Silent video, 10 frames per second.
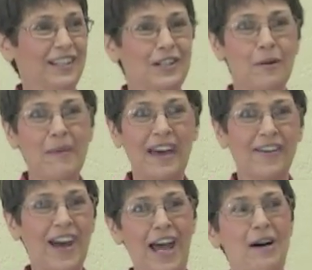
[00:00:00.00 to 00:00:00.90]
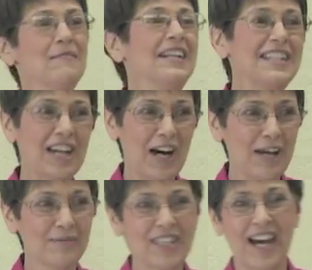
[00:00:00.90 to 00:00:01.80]
No matter how many
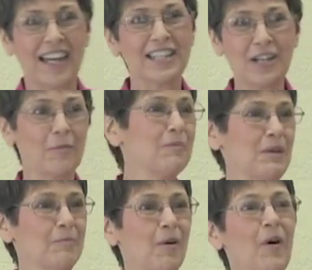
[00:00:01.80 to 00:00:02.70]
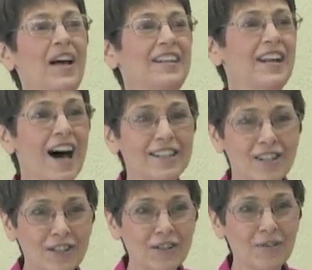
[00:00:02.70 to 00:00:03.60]
times I tell people not
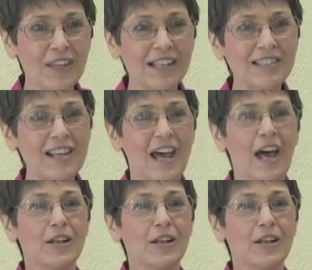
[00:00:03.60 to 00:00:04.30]
to do this,